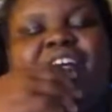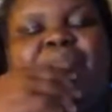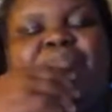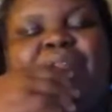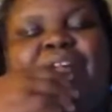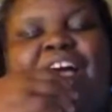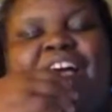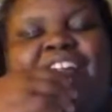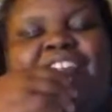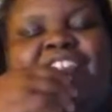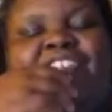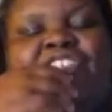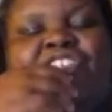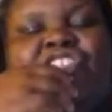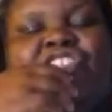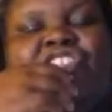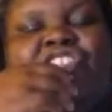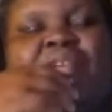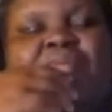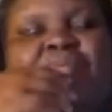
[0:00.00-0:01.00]
Black
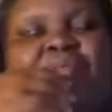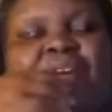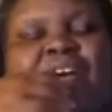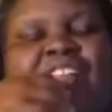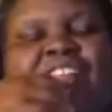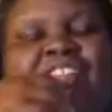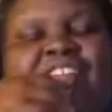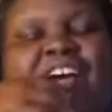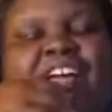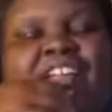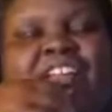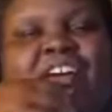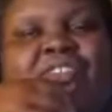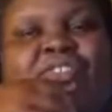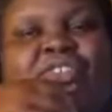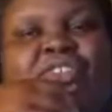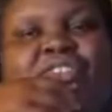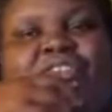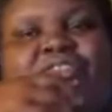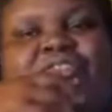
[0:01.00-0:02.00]
leadership at that
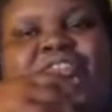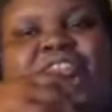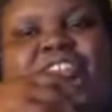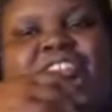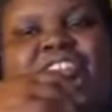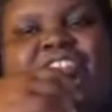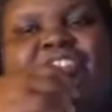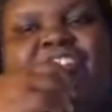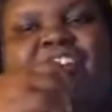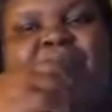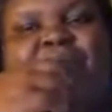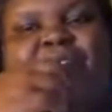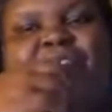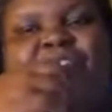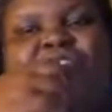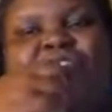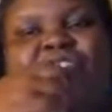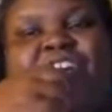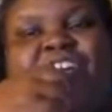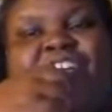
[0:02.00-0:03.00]
level
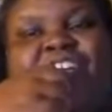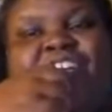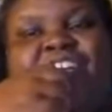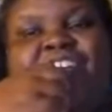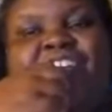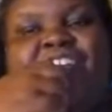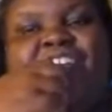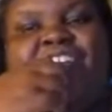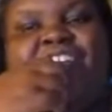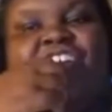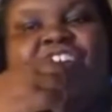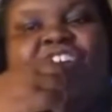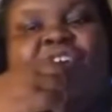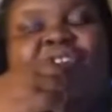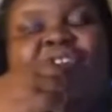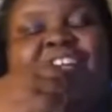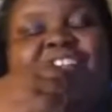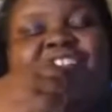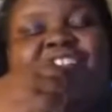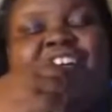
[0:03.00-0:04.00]
demonstrated,
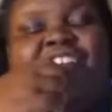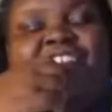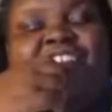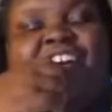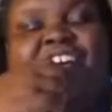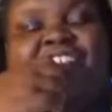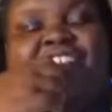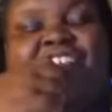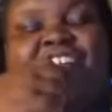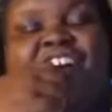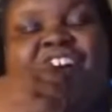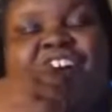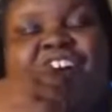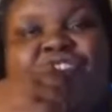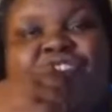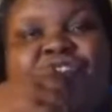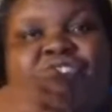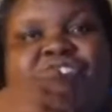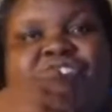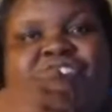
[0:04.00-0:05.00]
that's not tied to
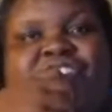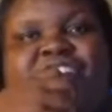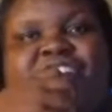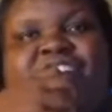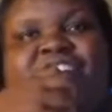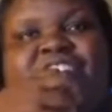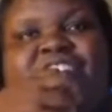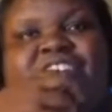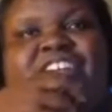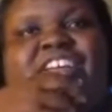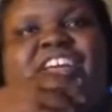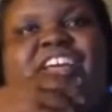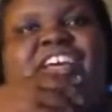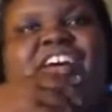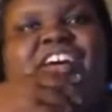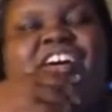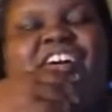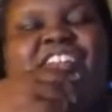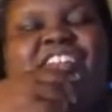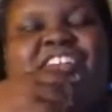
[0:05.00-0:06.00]
controversy
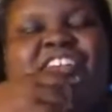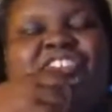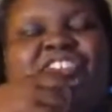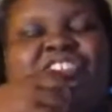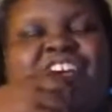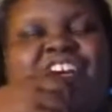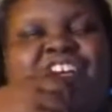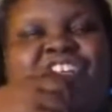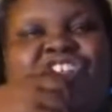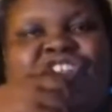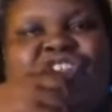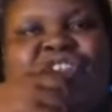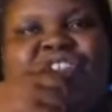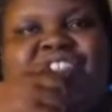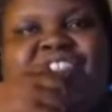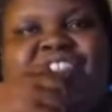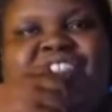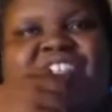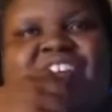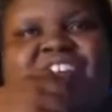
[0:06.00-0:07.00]
on the international
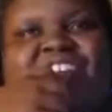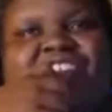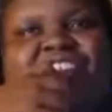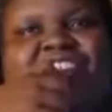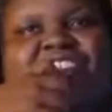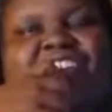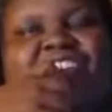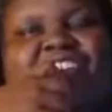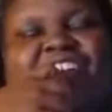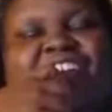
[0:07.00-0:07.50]
stage.